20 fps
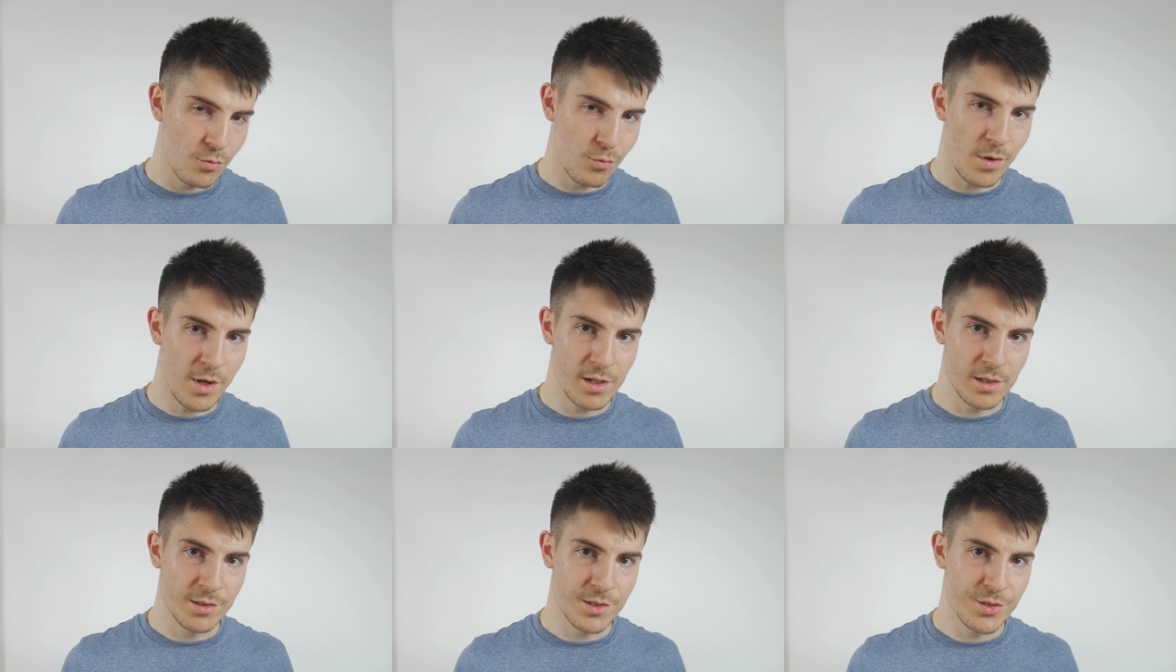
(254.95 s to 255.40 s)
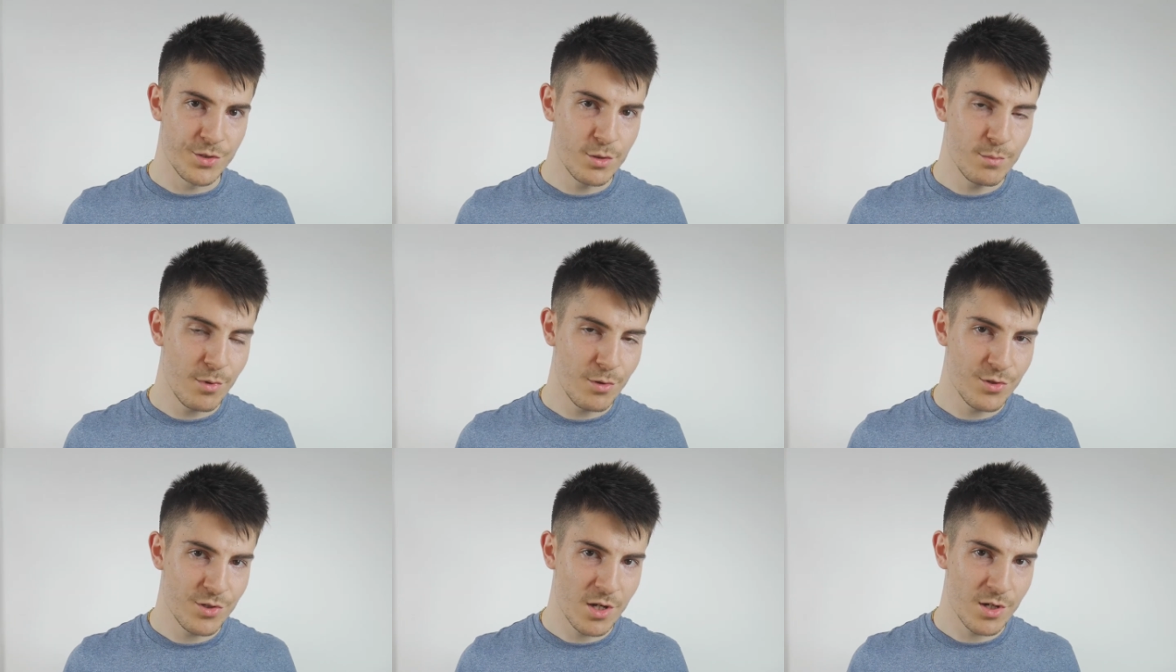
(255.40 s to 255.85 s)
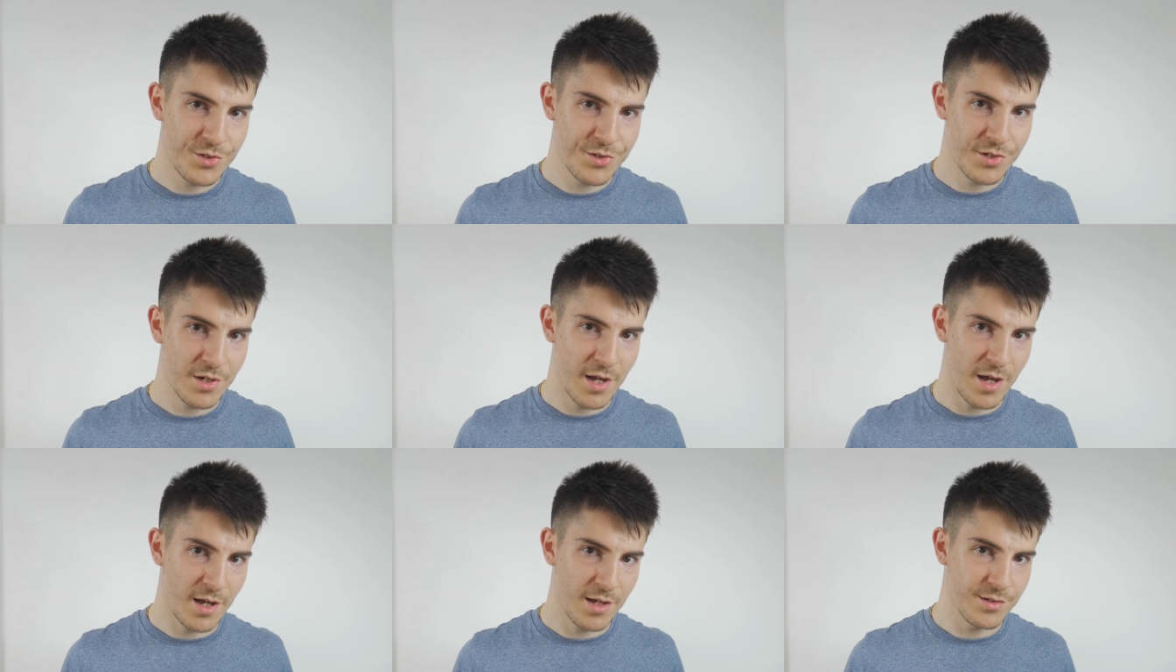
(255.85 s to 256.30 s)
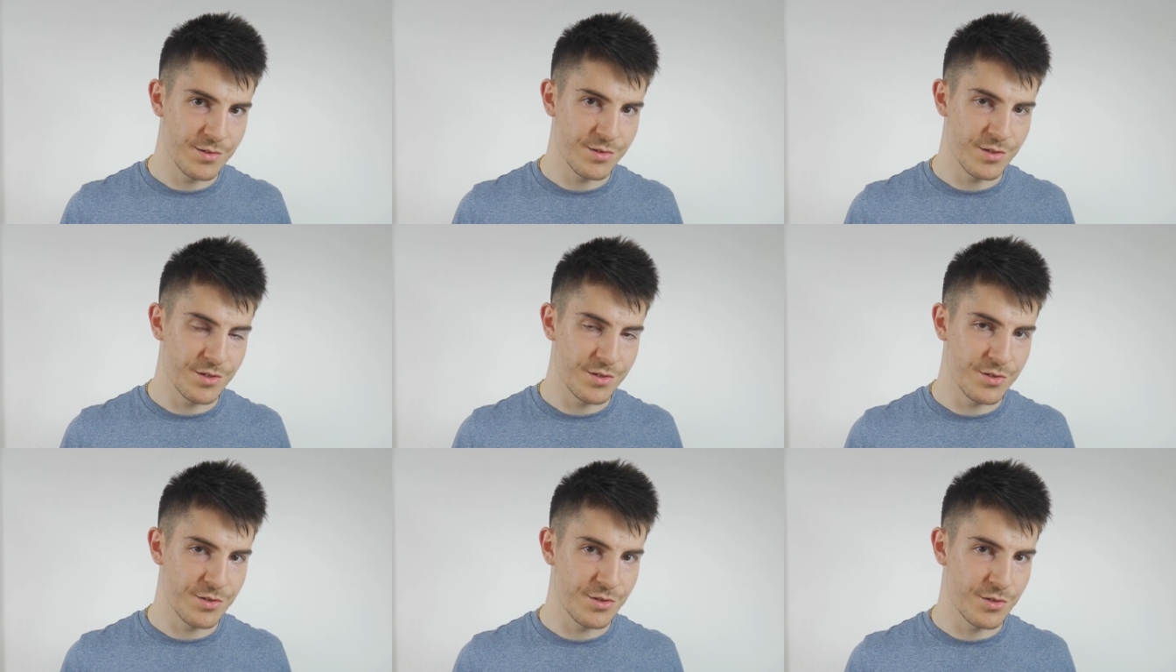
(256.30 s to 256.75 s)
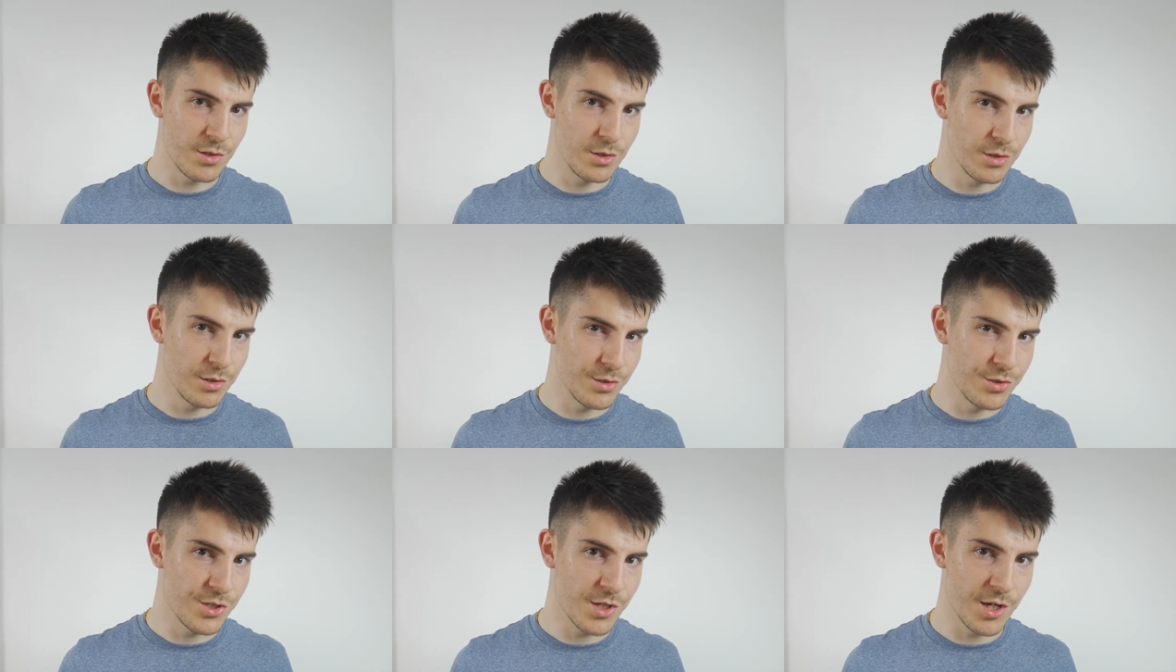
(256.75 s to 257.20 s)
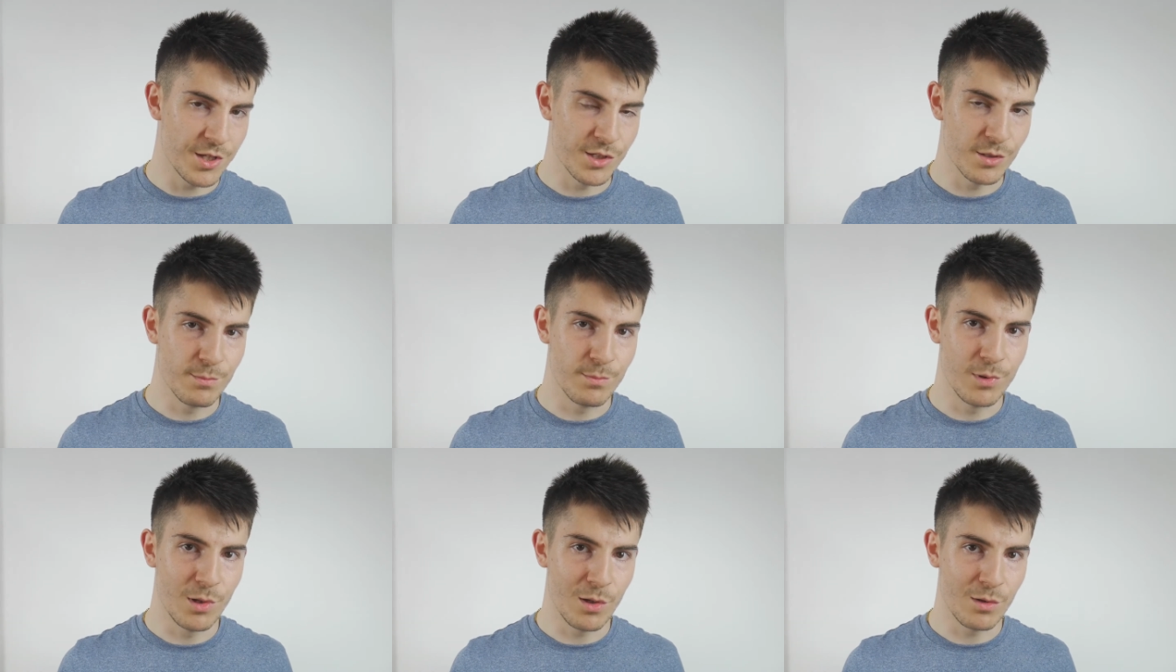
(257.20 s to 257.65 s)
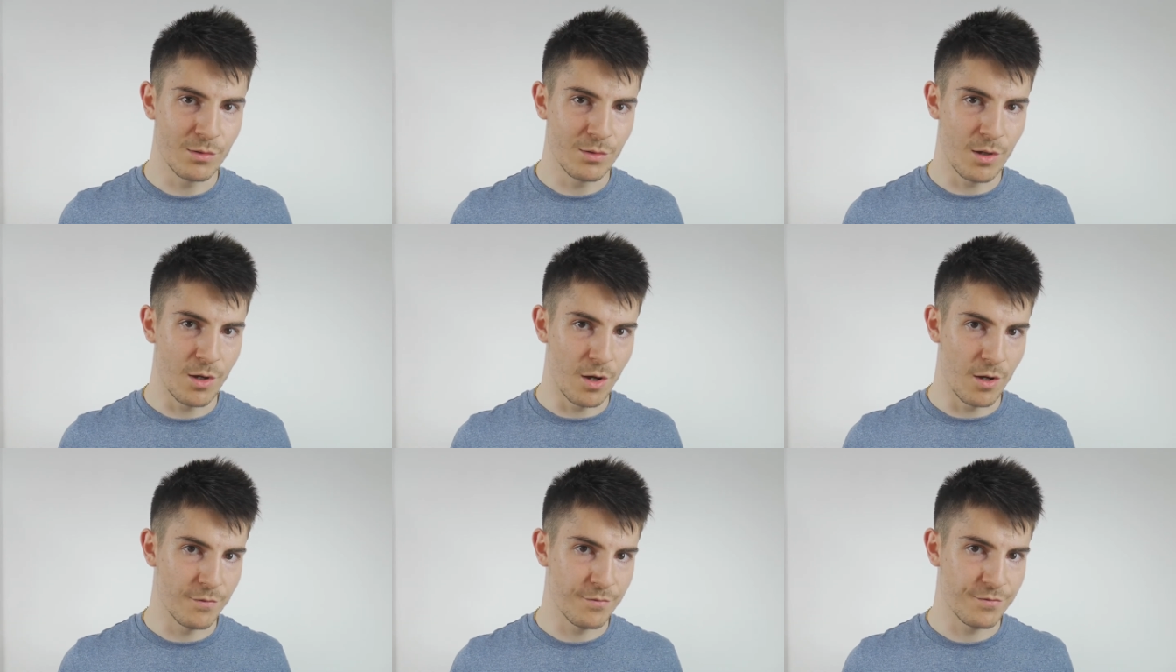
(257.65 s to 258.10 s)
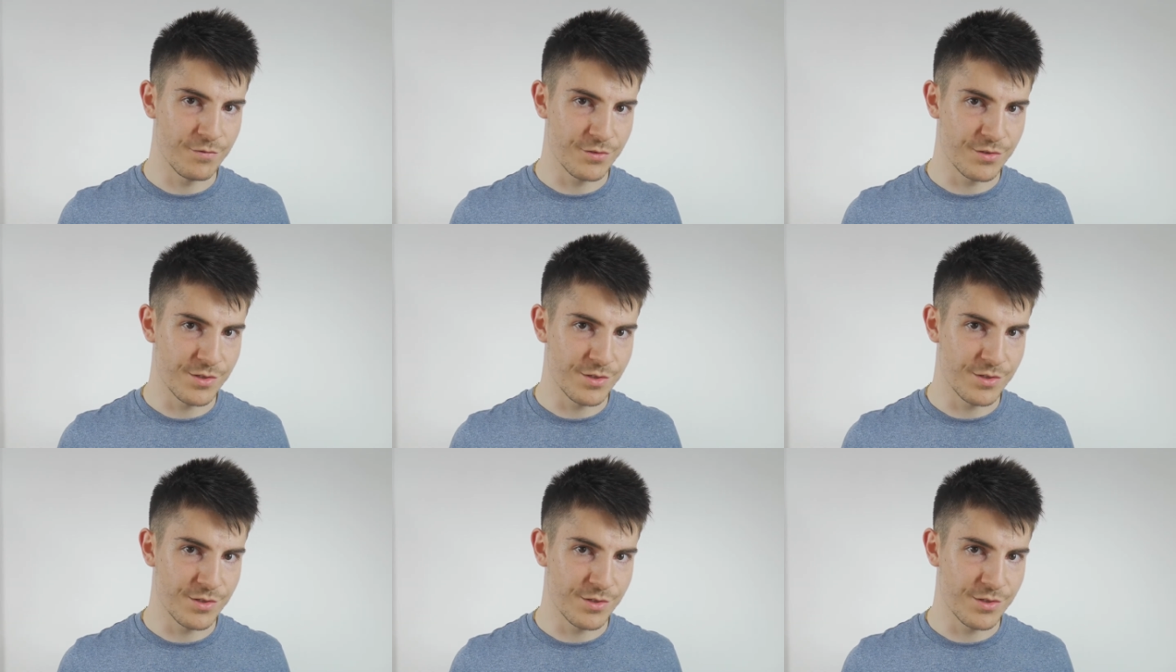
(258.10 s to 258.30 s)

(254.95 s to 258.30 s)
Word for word: while the turbocharger has a surge and a blow-off